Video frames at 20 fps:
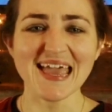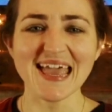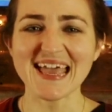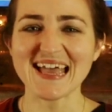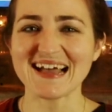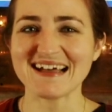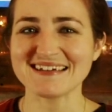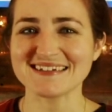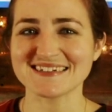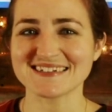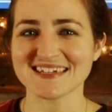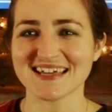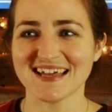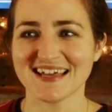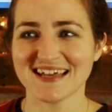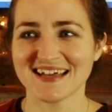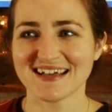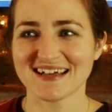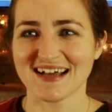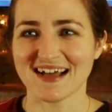And
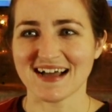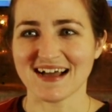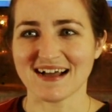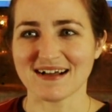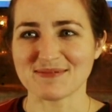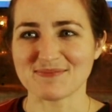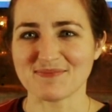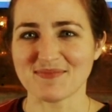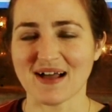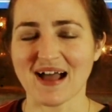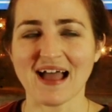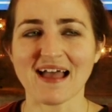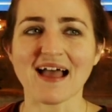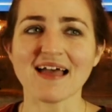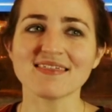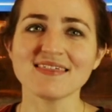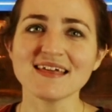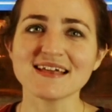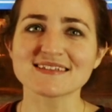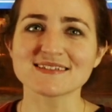
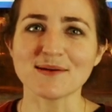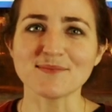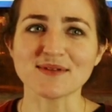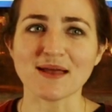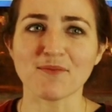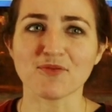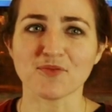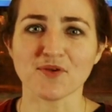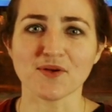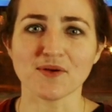I think sometimes